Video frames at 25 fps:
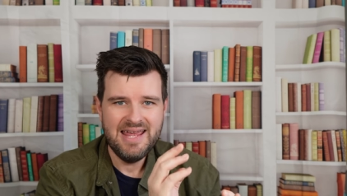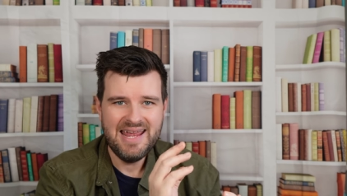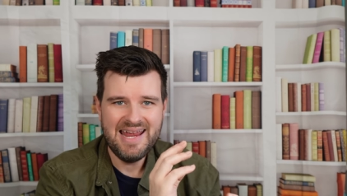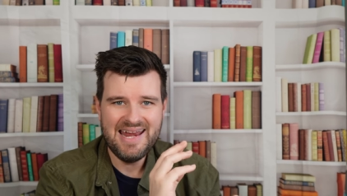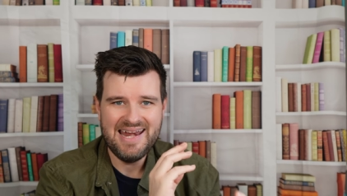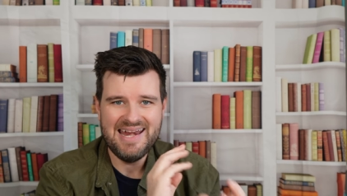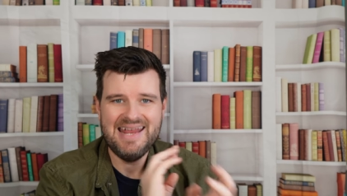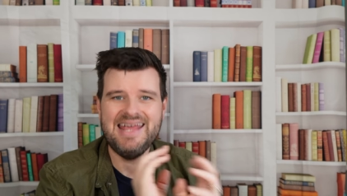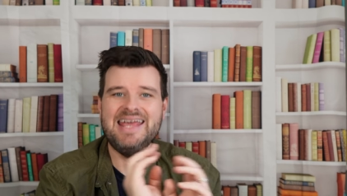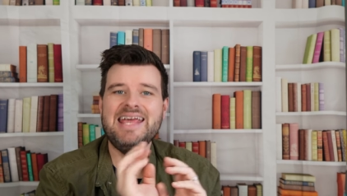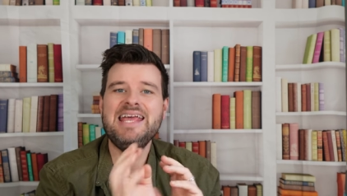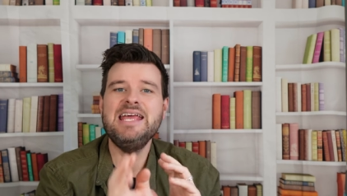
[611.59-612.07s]

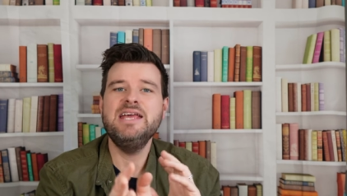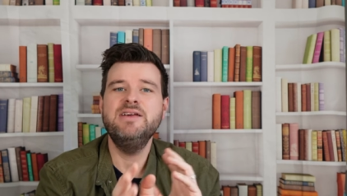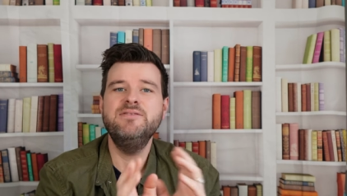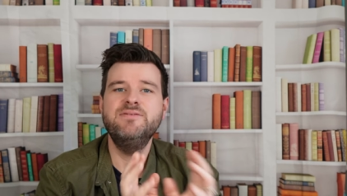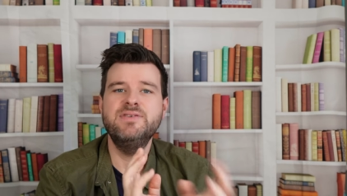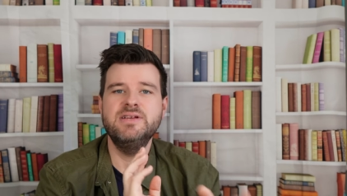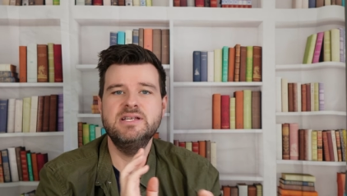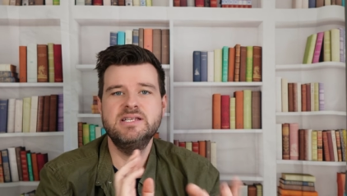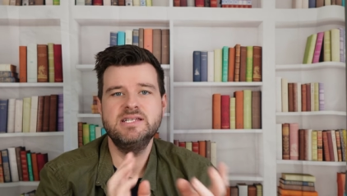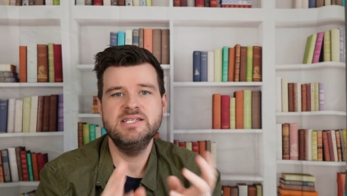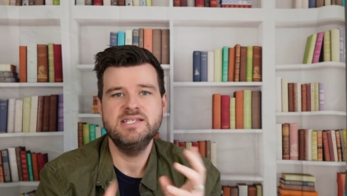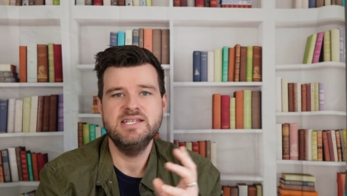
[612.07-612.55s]
it
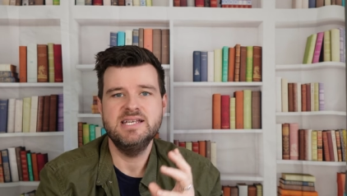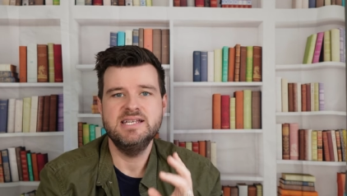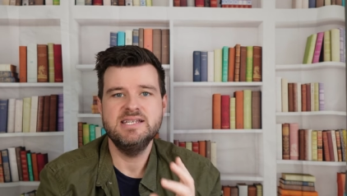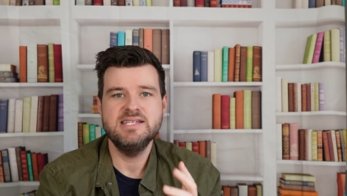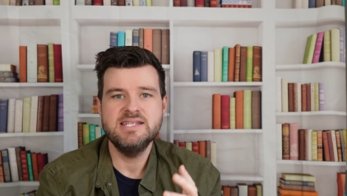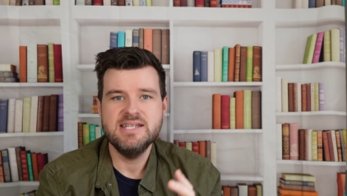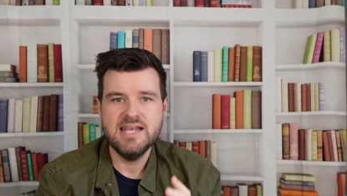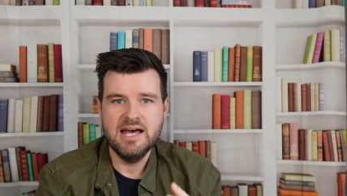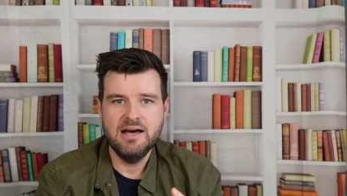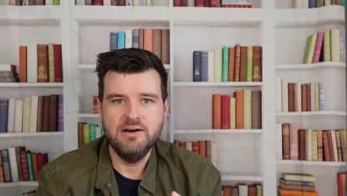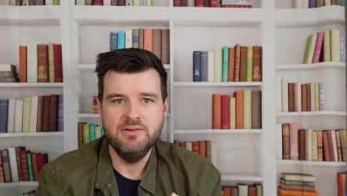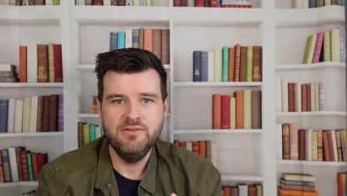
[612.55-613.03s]
evens
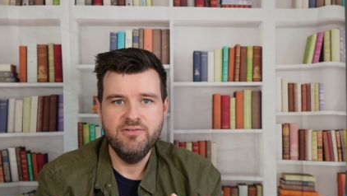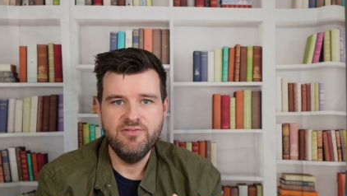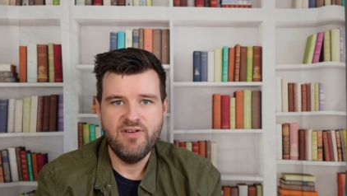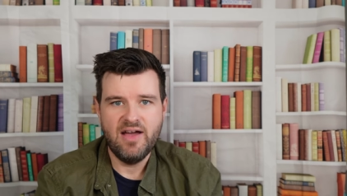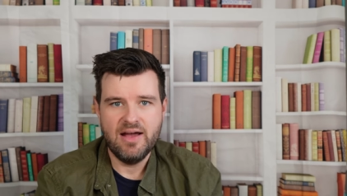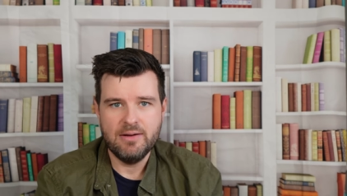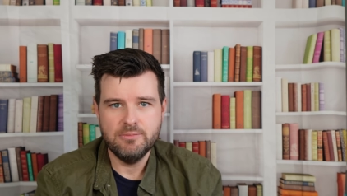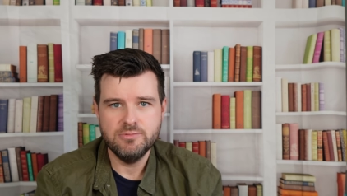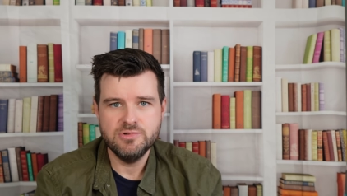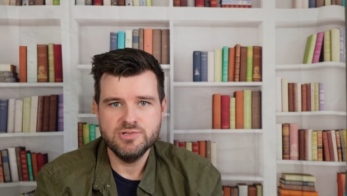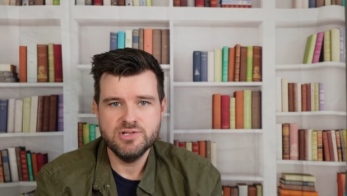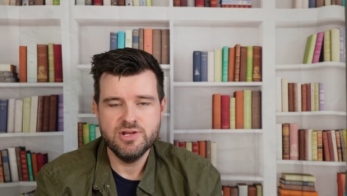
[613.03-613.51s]
itself
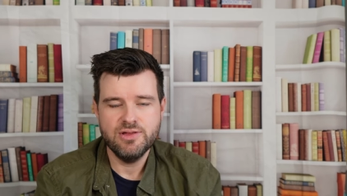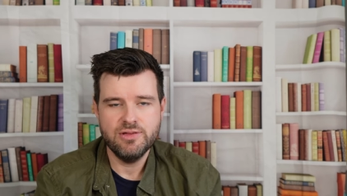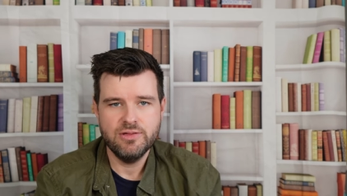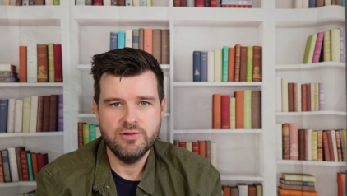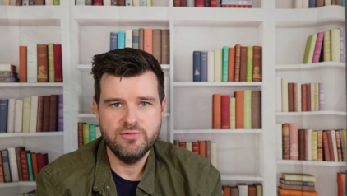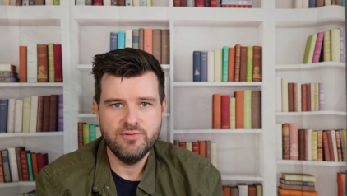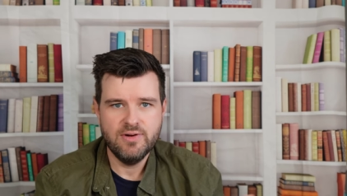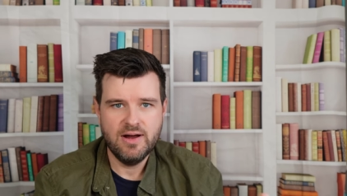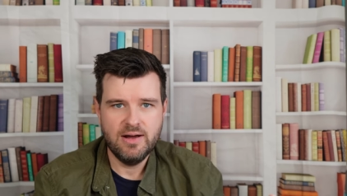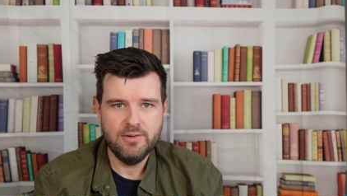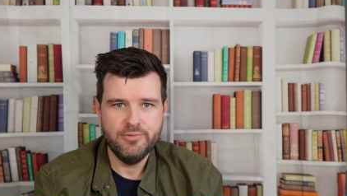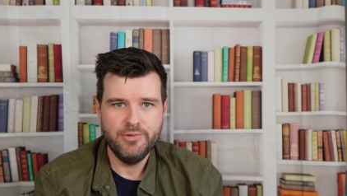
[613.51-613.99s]
out
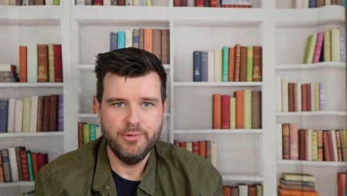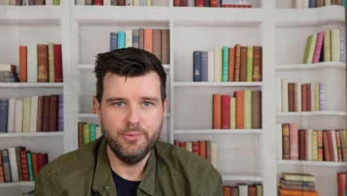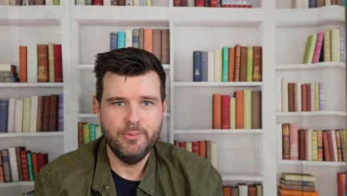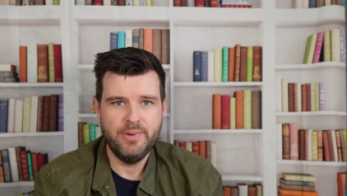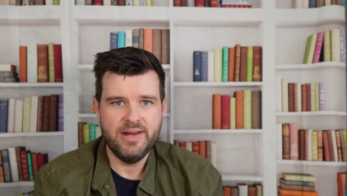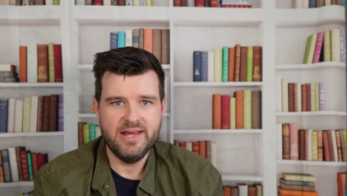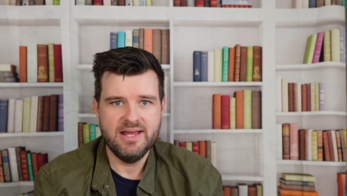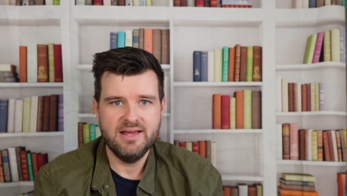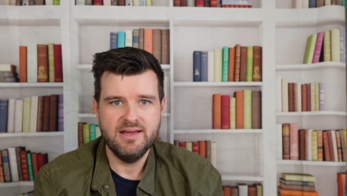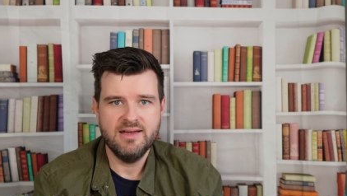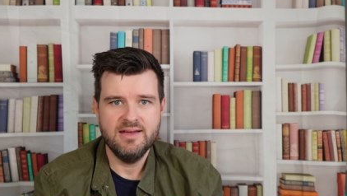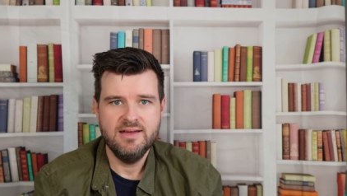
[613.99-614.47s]
throughout the
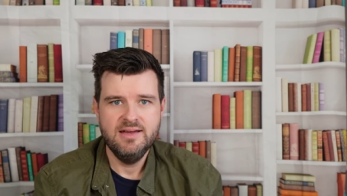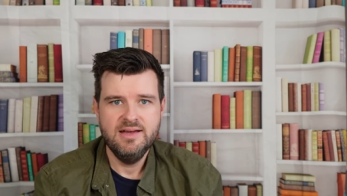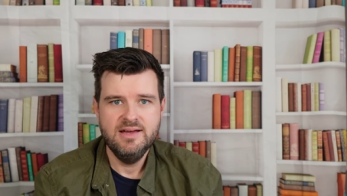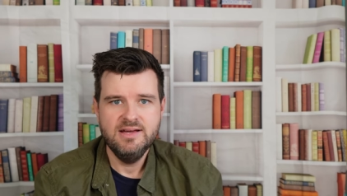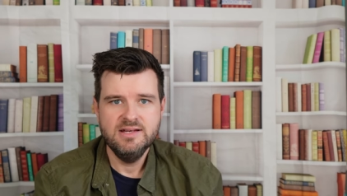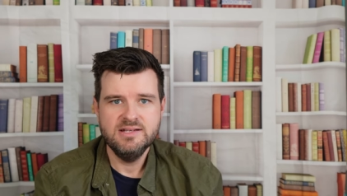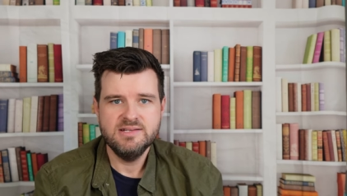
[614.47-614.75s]
week.